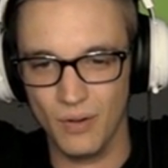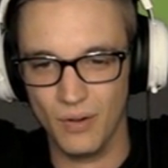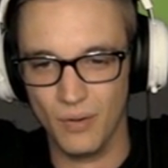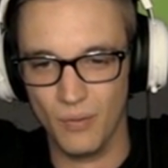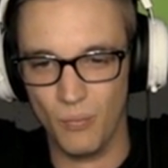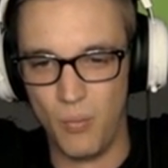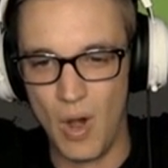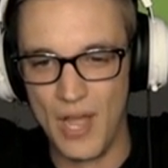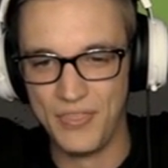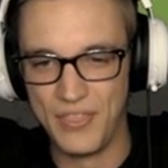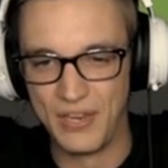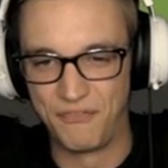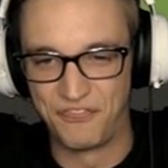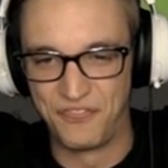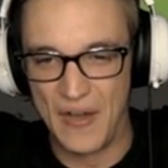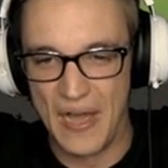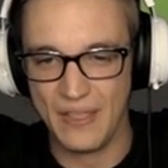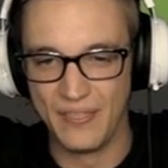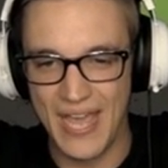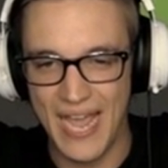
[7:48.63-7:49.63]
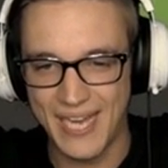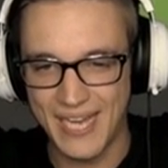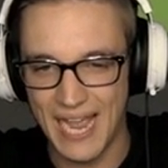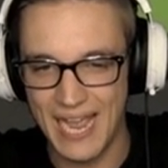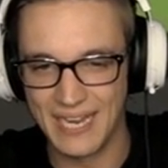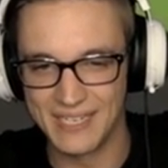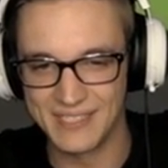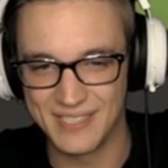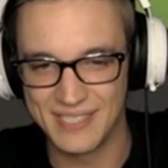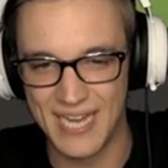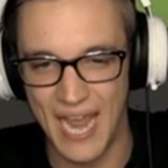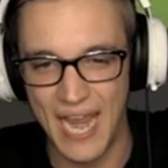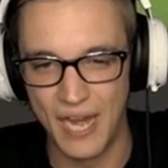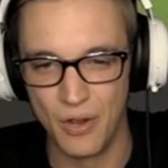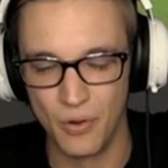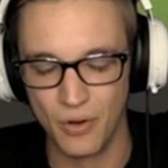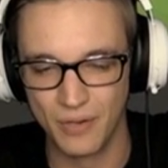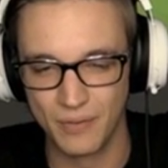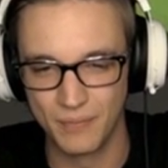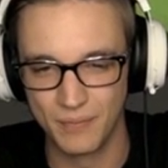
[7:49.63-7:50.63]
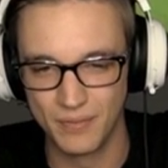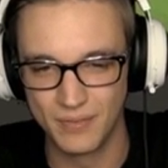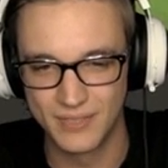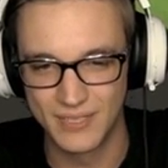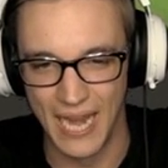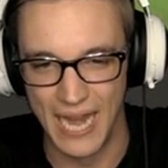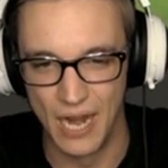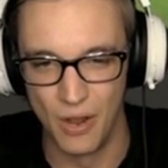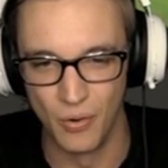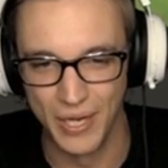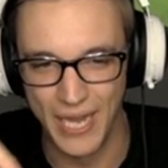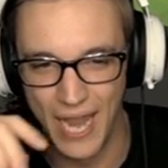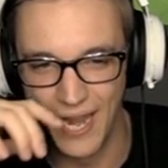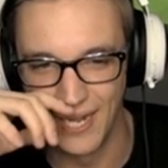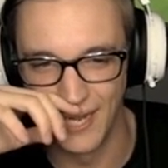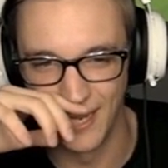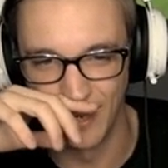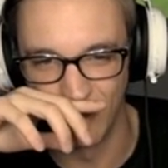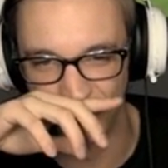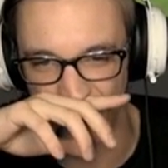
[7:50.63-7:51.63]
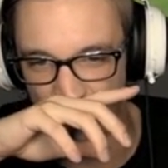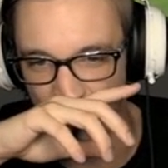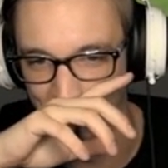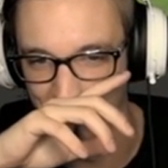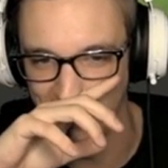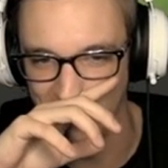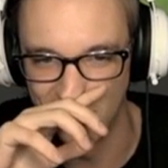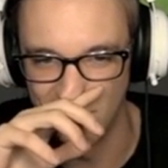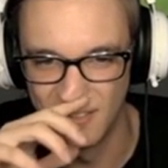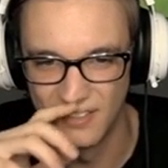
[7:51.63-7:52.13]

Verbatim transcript: One that fu- that guy is tail- tailgating his homie.